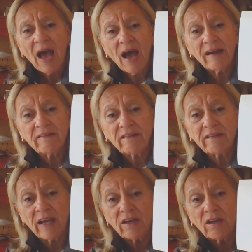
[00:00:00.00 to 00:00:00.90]
I
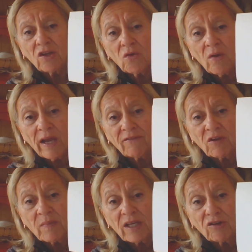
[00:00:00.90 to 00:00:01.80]
said, you have
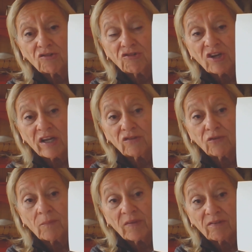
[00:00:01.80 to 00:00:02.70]
to make your change
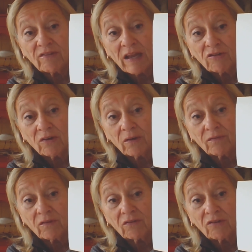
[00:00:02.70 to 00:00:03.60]
from the center
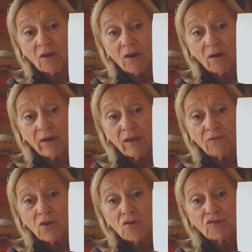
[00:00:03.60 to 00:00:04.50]
of the star. If
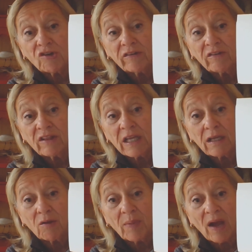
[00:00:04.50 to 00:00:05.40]
you just
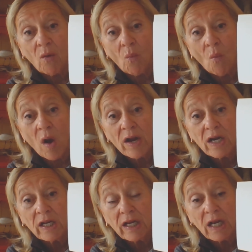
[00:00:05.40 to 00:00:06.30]
think about
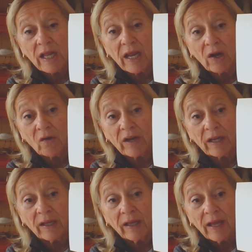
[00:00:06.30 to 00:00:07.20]
one little
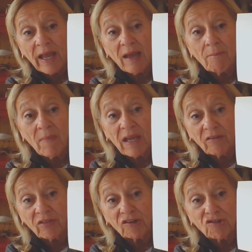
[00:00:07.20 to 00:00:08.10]
area and make
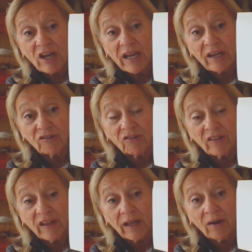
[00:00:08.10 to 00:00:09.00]
the change
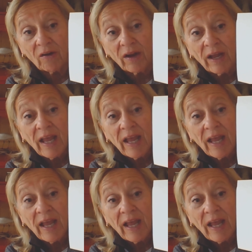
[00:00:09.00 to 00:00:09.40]
there,